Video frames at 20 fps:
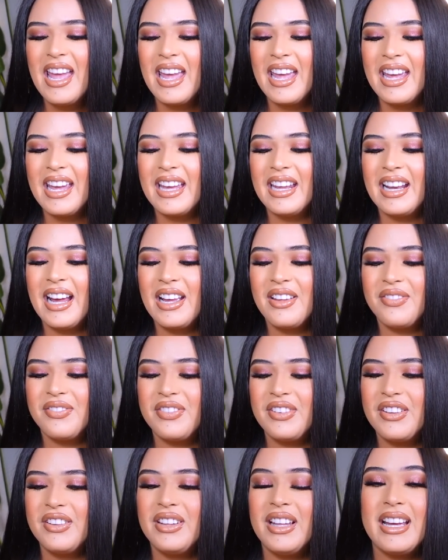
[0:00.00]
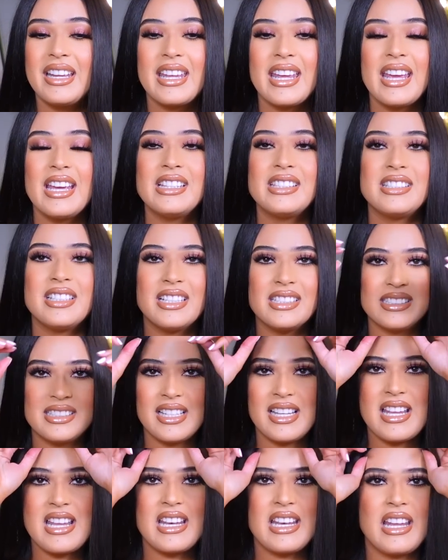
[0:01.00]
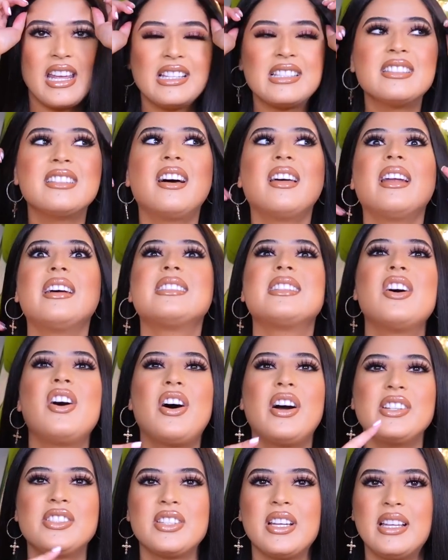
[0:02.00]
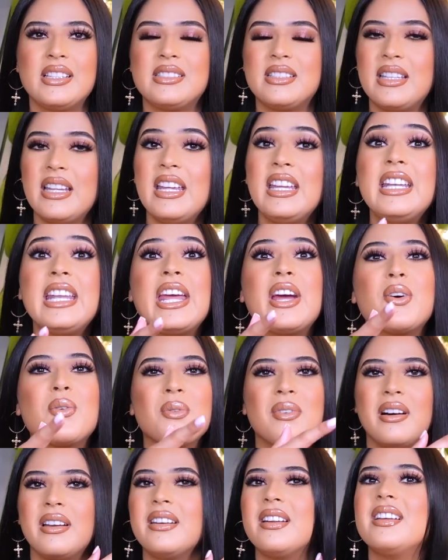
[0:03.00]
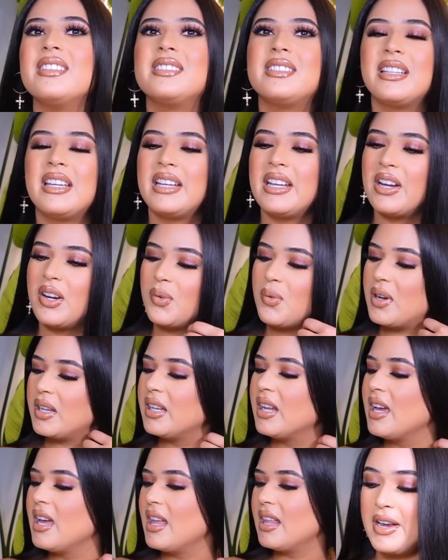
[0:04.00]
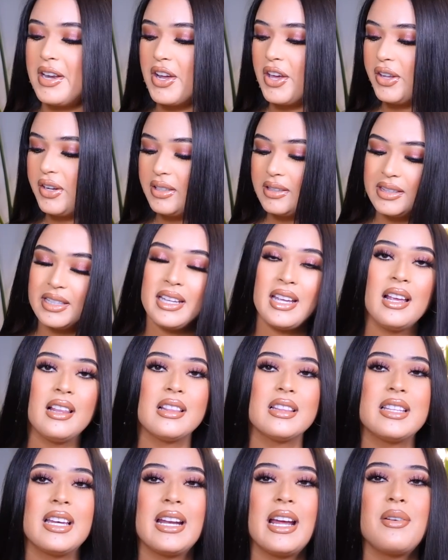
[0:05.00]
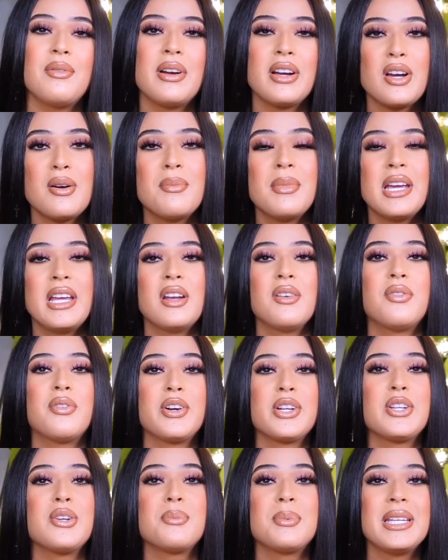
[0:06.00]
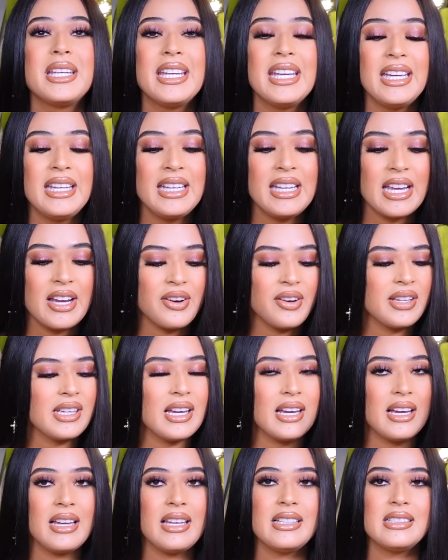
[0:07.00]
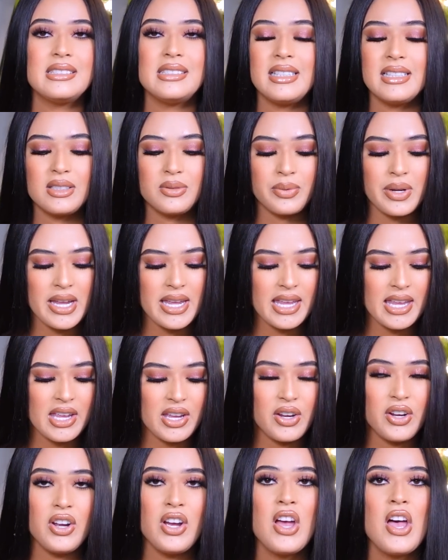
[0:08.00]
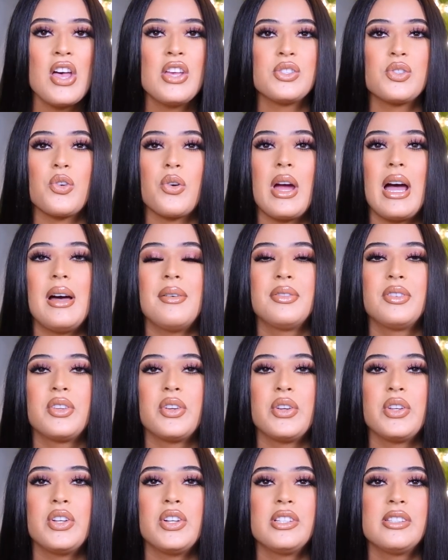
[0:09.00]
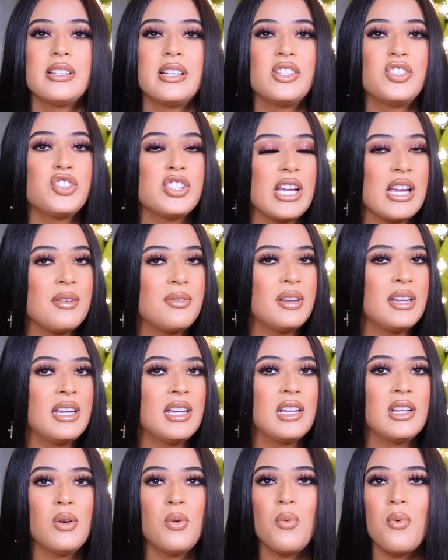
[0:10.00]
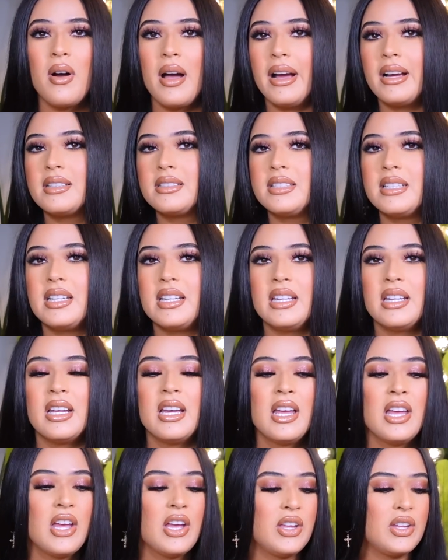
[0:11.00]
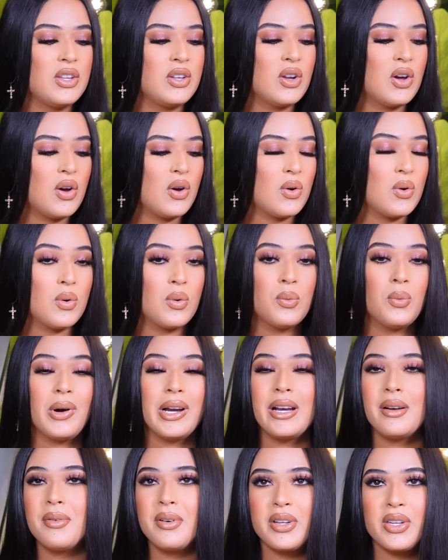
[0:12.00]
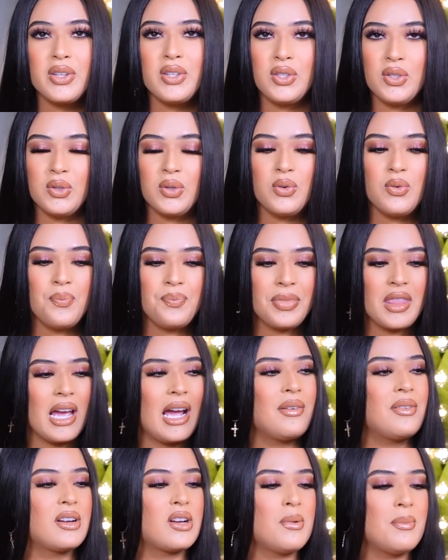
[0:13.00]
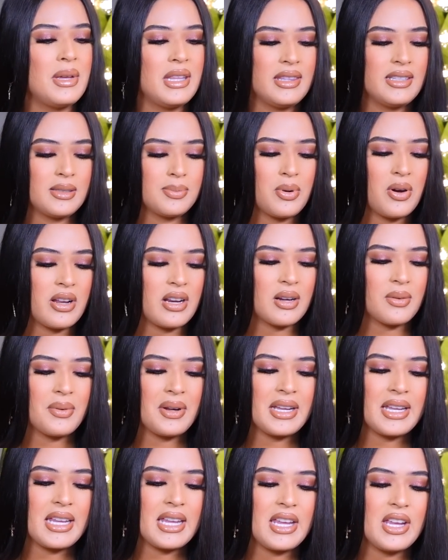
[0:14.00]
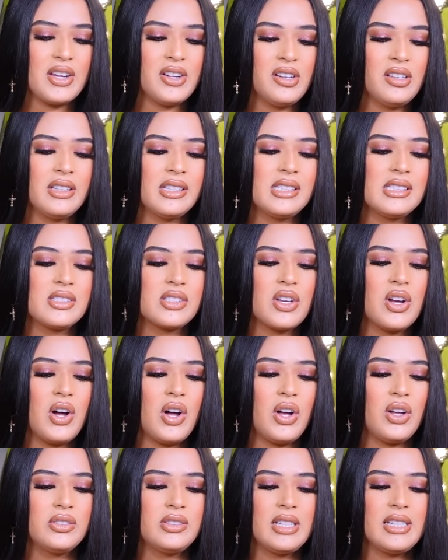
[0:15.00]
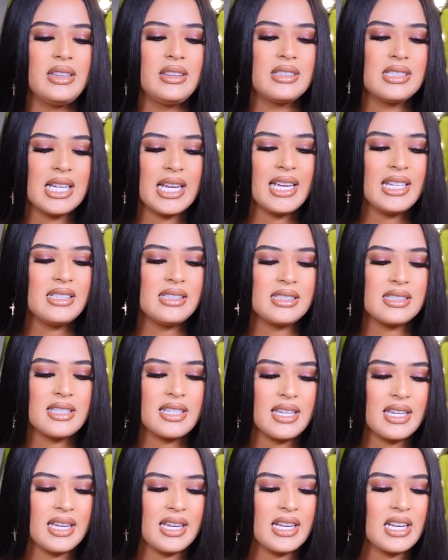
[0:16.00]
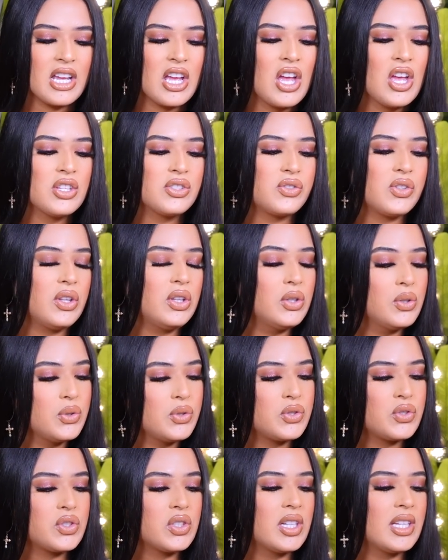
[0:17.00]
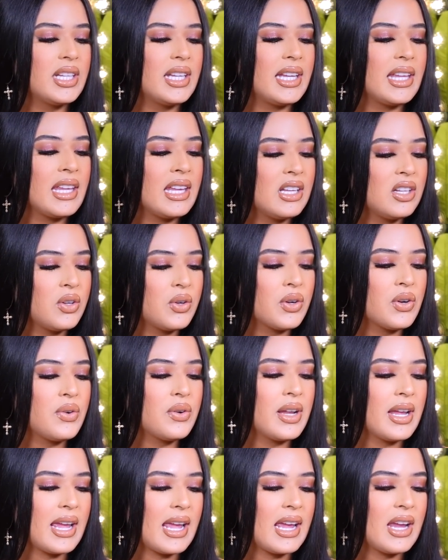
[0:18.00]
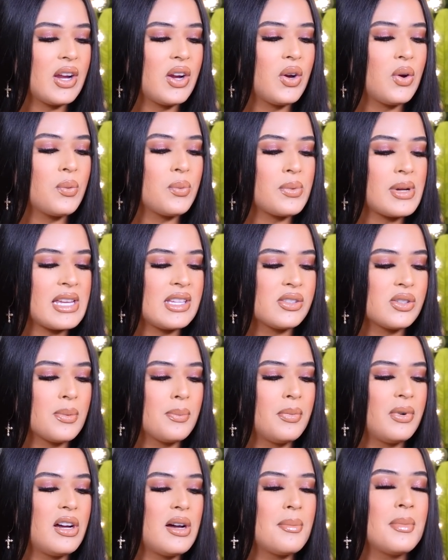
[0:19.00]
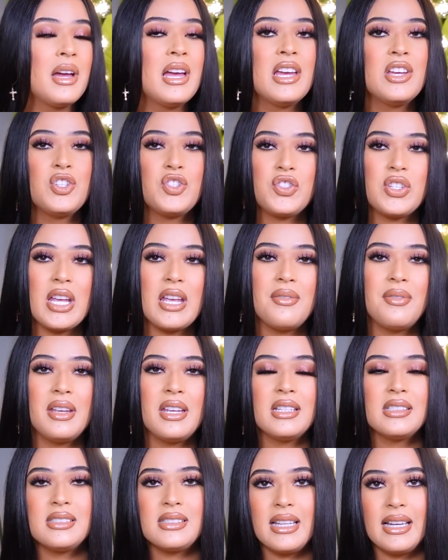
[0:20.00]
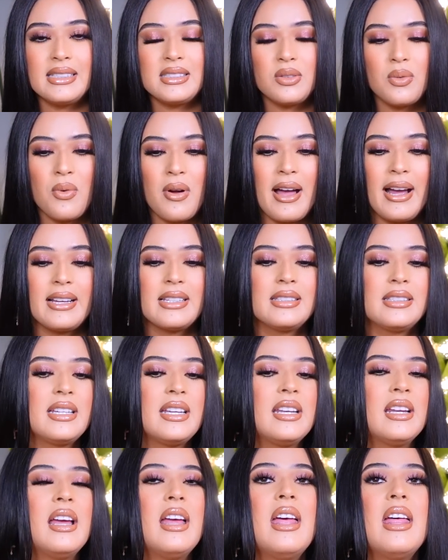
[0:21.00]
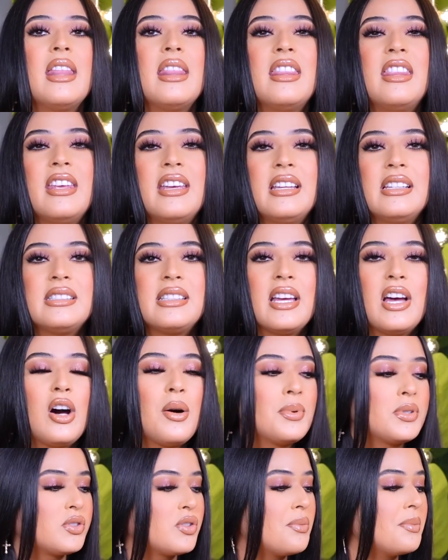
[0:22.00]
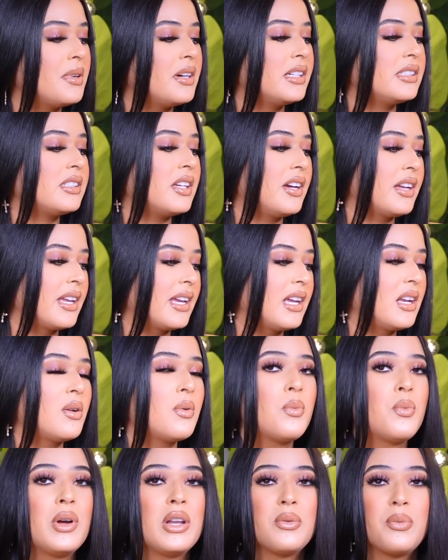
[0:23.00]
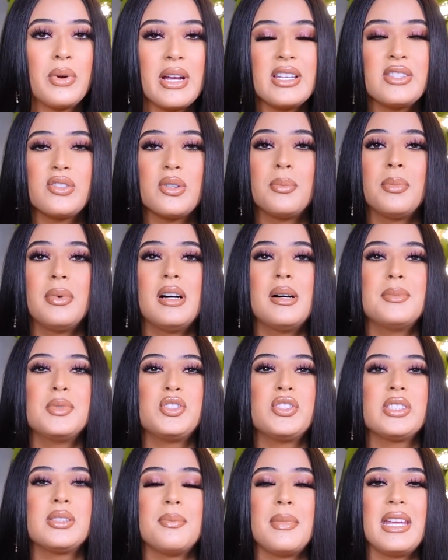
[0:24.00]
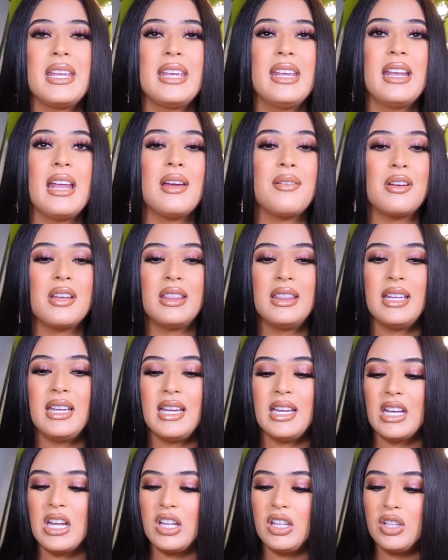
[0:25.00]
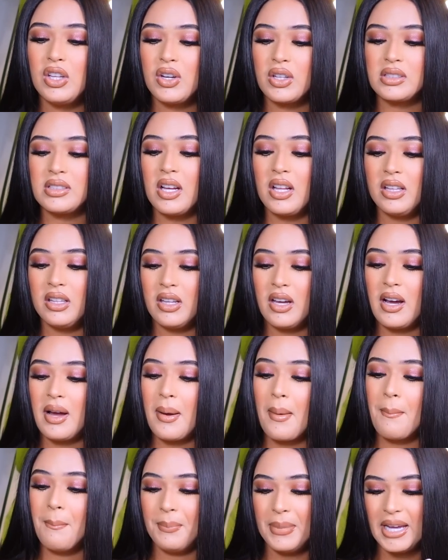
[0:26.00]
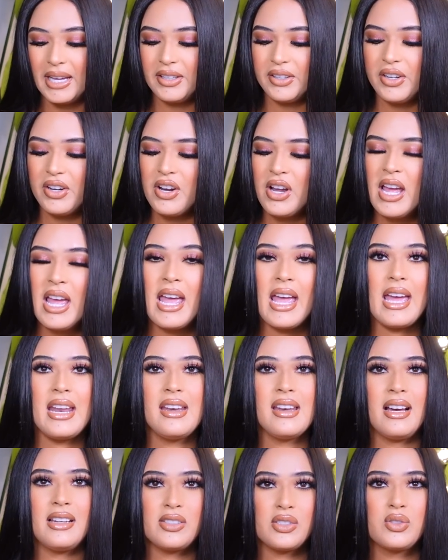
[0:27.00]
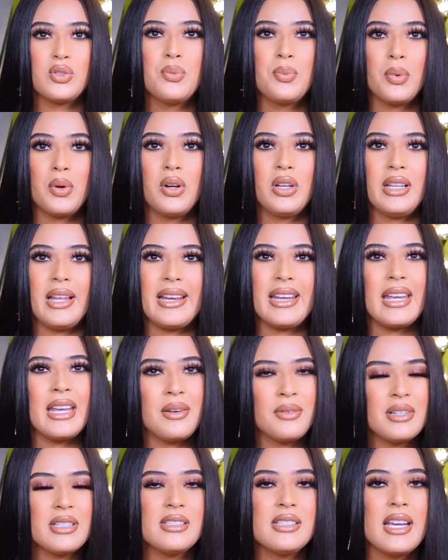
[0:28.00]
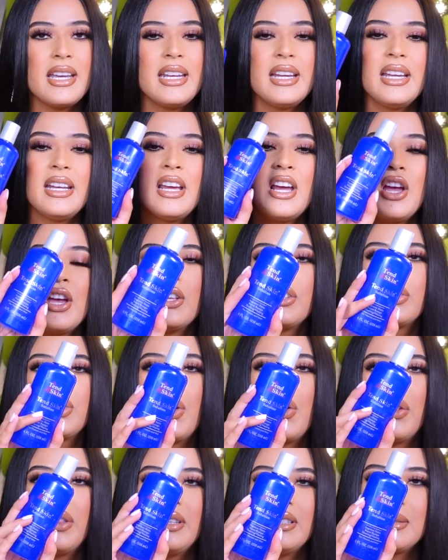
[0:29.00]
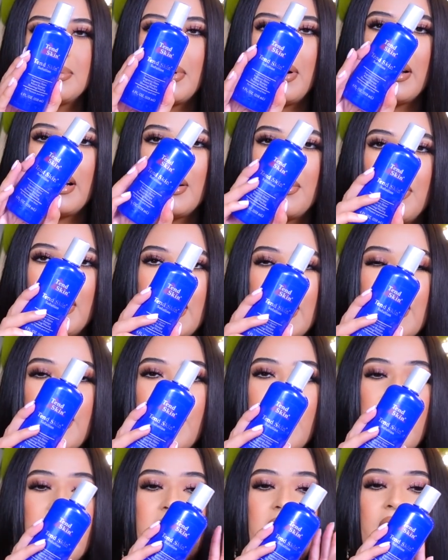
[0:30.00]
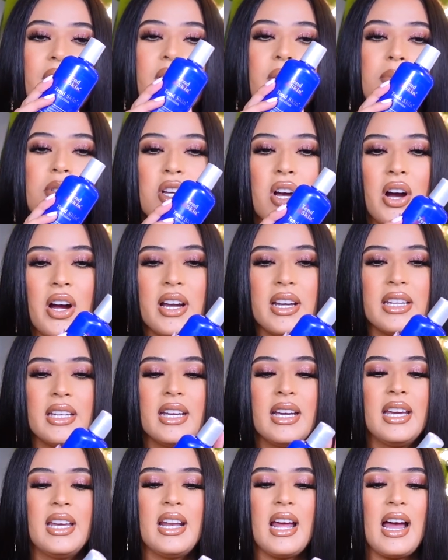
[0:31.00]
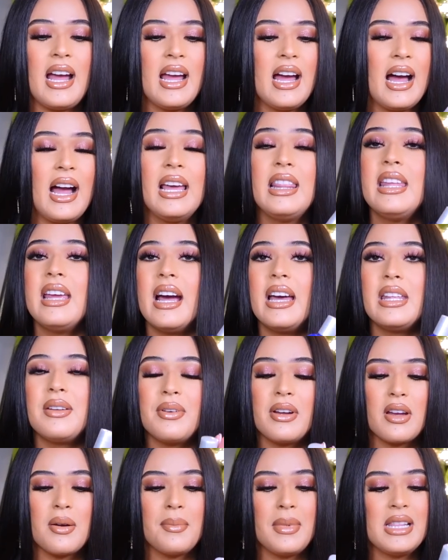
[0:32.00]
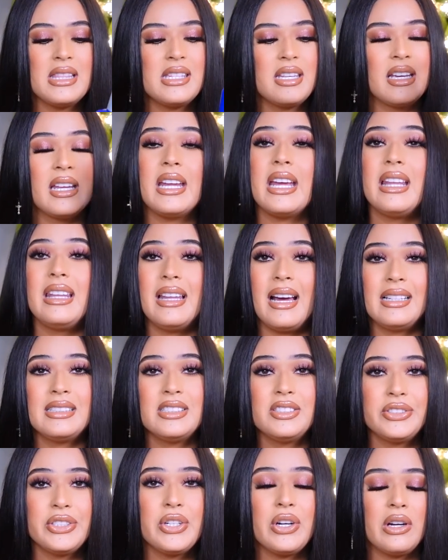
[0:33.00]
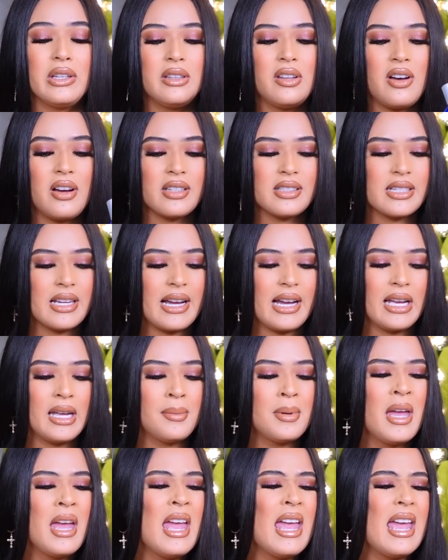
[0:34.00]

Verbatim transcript: And I feel like it doesn't, it's not as harsh as the Nair one. It's the Nair one. Another thing that I recommend for your bikini area is this right here. So after you're done shaving, waxing, you know, whatever you do, I recommend this product right here. This is called the Tend skin solution, ingrown hair, razor bum, shaving slash waxing. This helps so much again with razor bumps, just making everything look a lot better and not super like irritated. So this product right here I got from Target. I highly, highly recommend it. It lasts you a long time.